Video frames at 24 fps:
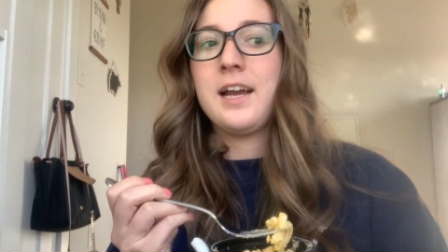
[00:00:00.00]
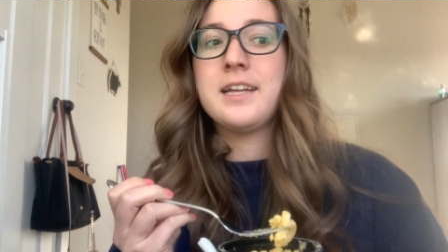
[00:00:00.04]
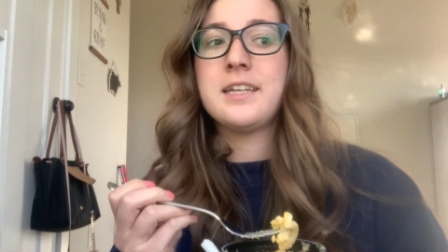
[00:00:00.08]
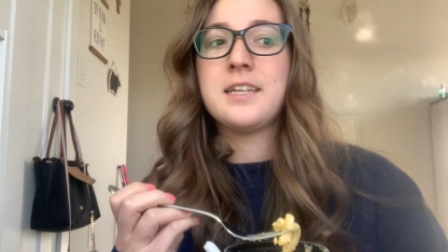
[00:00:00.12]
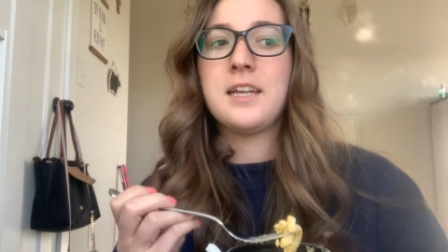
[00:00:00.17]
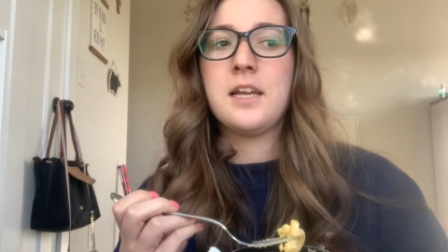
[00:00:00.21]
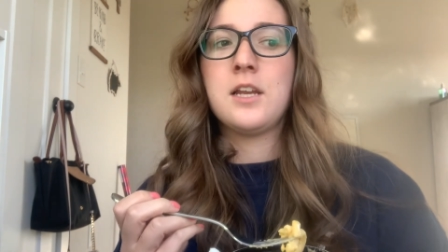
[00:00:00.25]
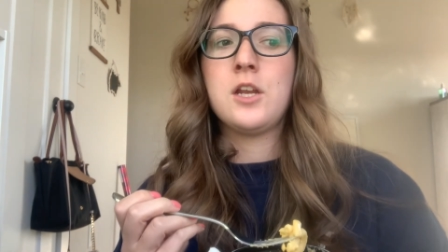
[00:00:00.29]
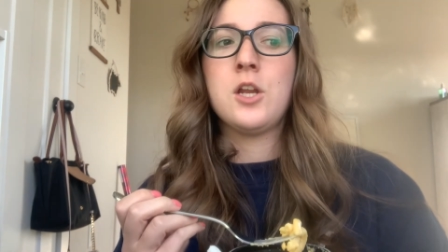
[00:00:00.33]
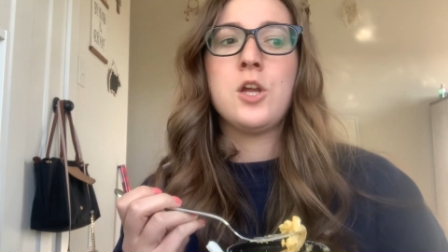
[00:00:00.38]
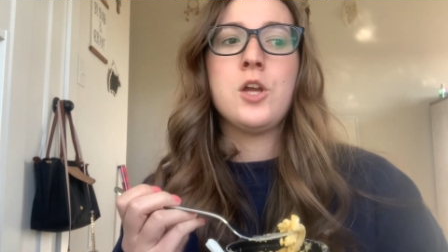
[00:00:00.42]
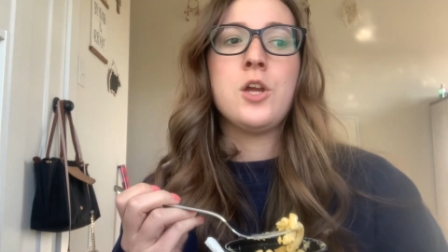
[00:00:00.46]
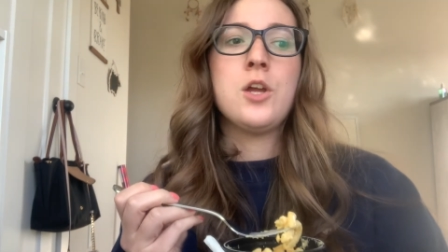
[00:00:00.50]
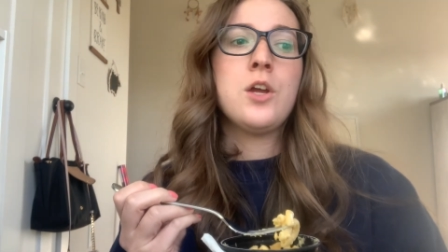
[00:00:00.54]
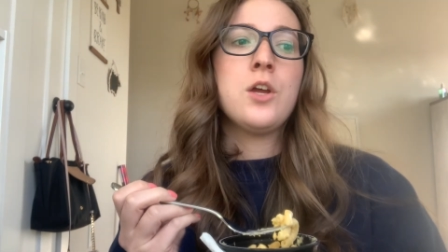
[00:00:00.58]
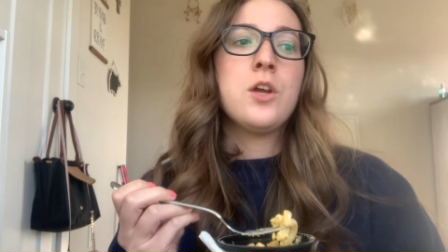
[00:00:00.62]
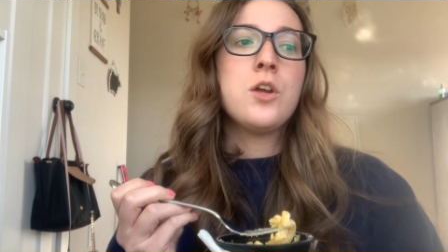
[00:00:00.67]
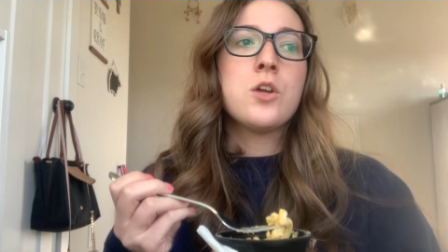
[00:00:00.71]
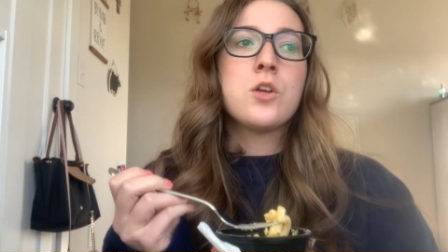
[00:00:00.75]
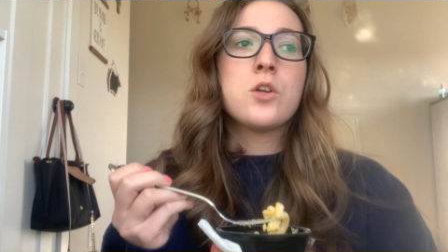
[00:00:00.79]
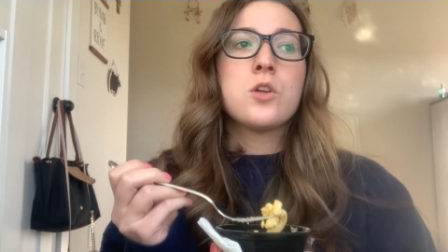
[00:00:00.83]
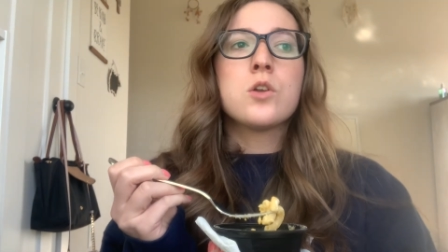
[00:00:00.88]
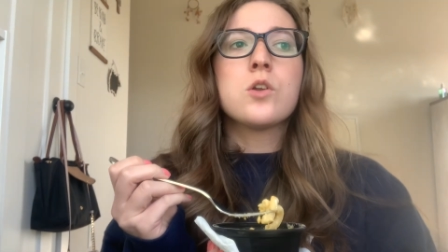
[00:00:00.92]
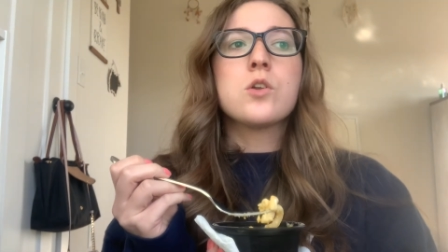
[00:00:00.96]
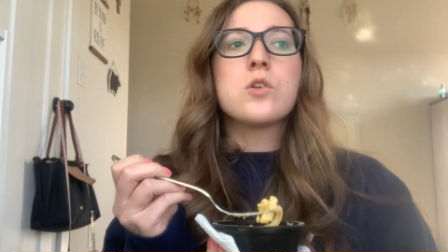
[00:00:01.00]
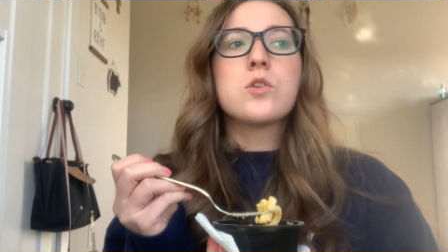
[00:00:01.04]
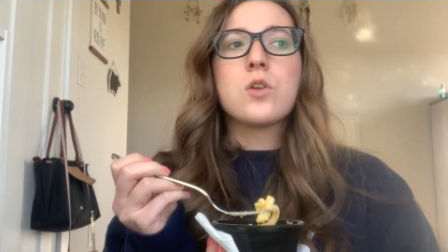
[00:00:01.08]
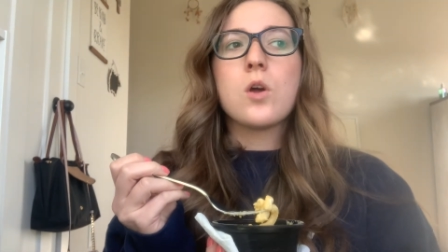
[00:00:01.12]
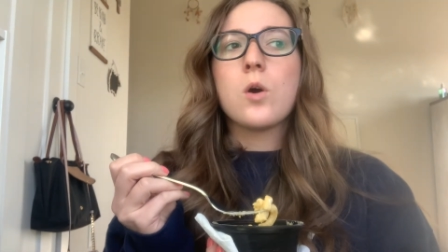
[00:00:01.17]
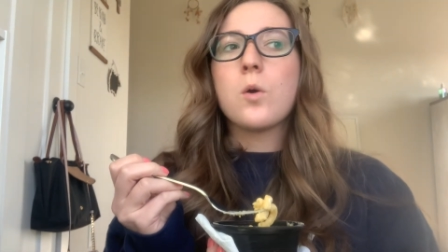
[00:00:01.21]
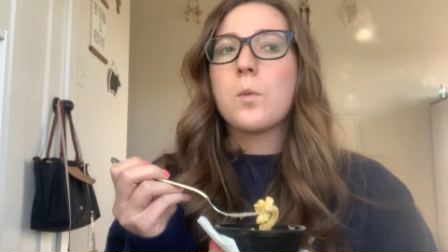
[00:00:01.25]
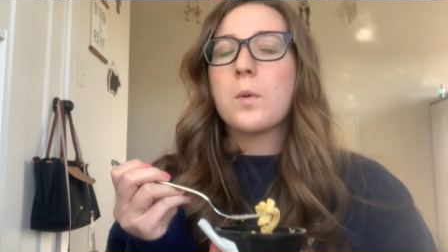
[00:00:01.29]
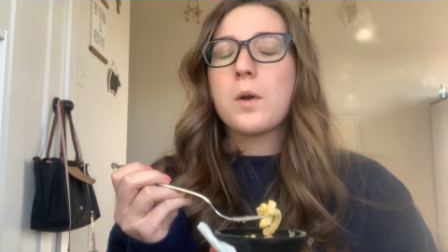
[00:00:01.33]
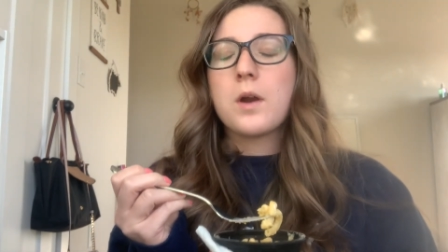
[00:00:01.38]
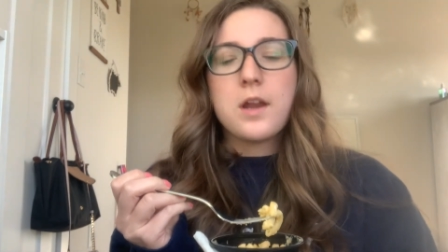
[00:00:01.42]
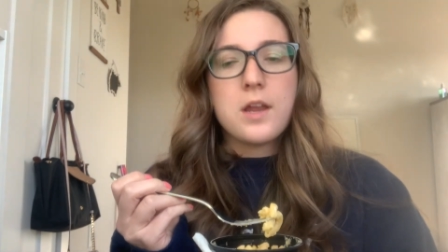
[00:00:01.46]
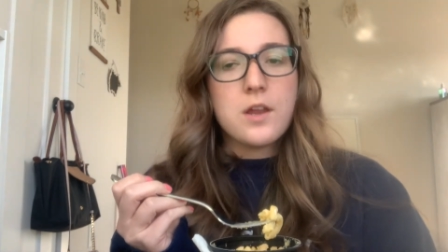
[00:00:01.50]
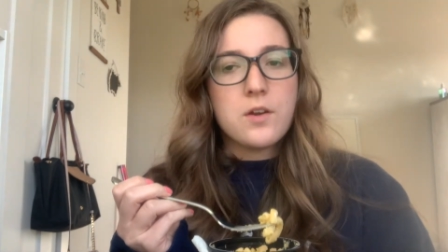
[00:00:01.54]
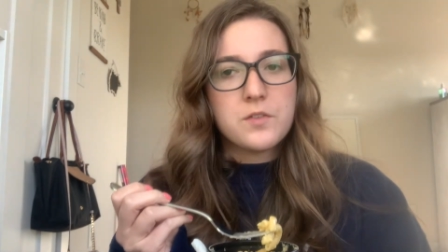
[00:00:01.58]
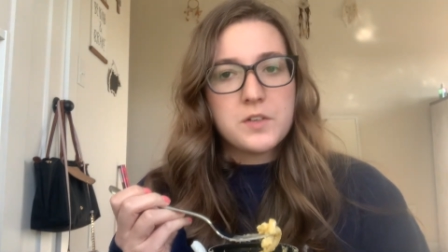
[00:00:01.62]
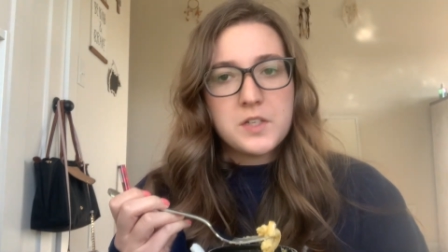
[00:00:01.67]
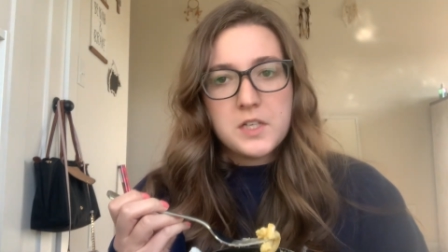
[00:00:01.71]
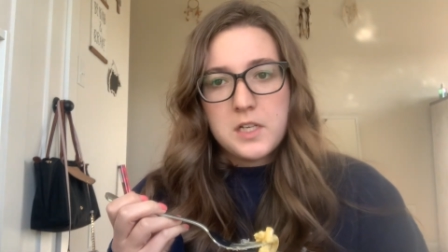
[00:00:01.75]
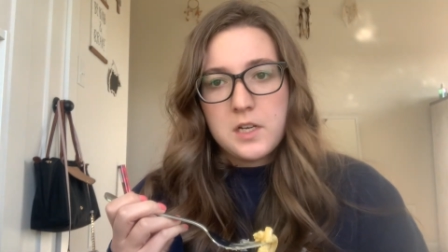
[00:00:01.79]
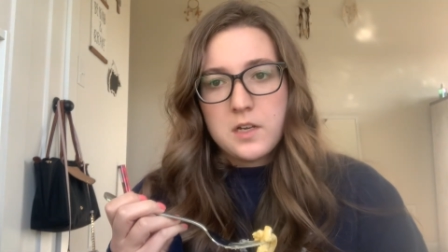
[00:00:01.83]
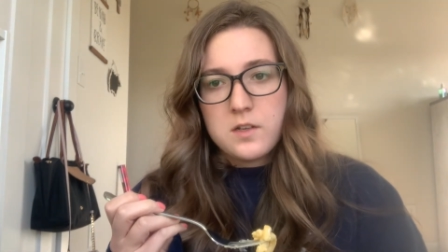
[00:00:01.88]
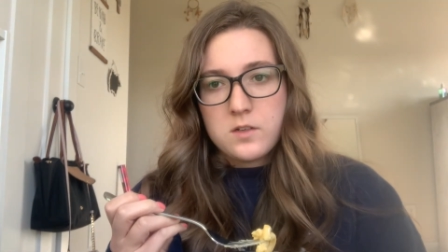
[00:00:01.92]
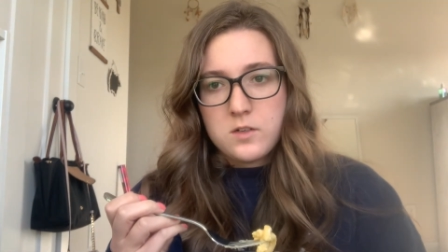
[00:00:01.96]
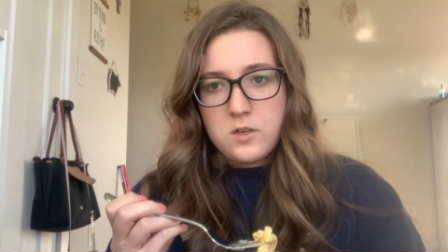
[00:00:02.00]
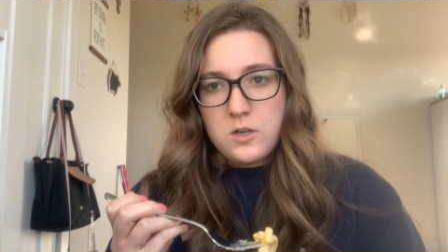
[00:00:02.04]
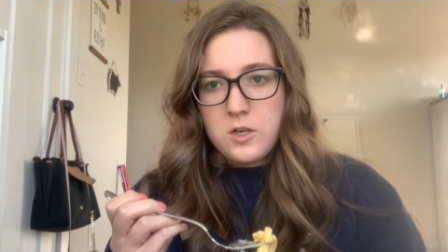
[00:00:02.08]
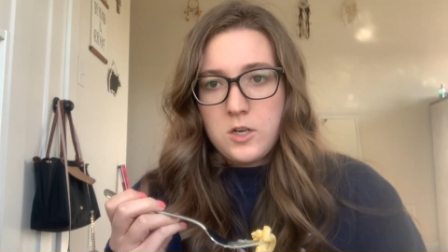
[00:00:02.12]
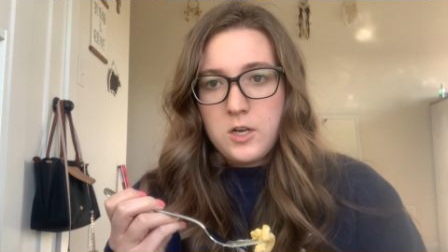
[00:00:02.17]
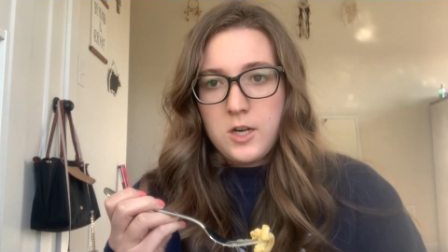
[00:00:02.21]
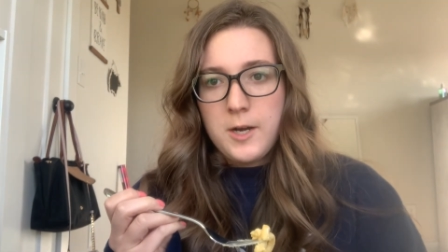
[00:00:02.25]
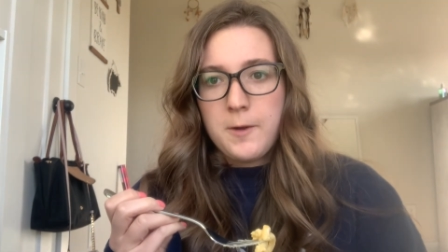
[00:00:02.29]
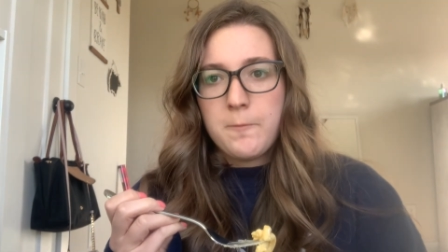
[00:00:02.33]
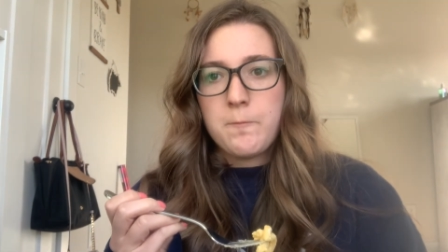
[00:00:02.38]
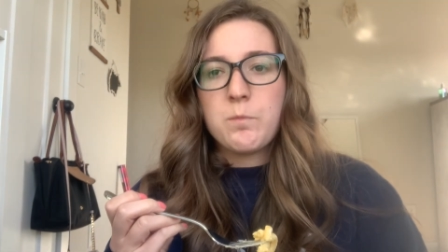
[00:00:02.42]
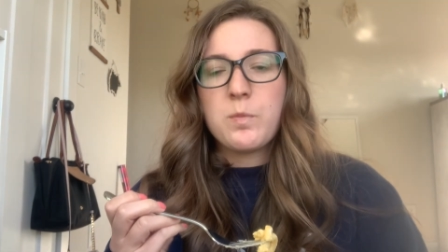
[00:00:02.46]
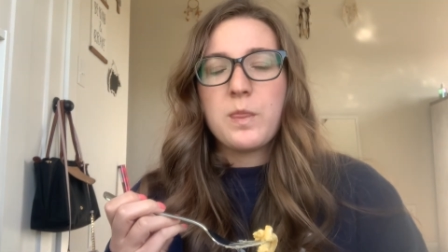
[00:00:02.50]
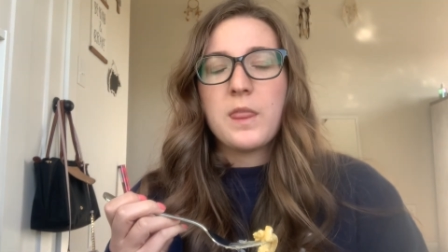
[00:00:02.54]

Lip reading: did, don't worry. It really doesn't hurt.